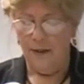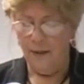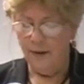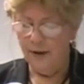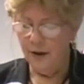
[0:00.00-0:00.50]

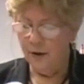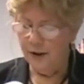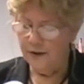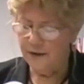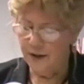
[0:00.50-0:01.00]
The
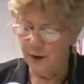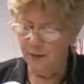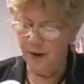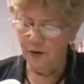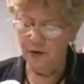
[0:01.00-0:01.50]
medulla is the
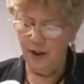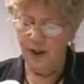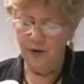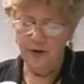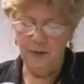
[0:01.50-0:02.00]
innermost
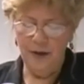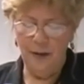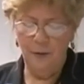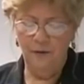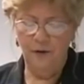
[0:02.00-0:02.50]
layer,
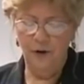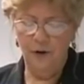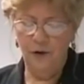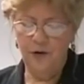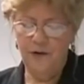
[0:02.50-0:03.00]
sometimes
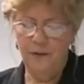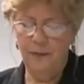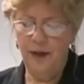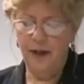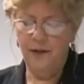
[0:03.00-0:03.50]
referred to as the
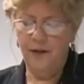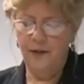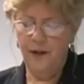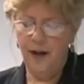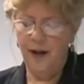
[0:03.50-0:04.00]
pith
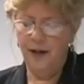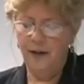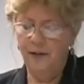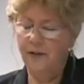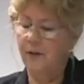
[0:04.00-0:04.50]
of the
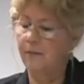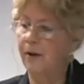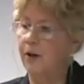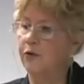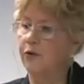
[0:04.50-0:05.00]
hair. It's
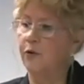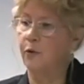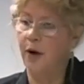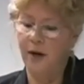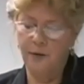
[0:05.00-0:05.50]
composed of
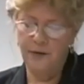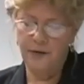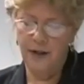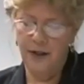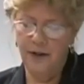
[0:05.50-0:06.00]
round
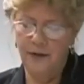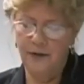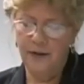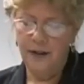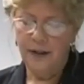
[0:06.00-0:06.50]
cells.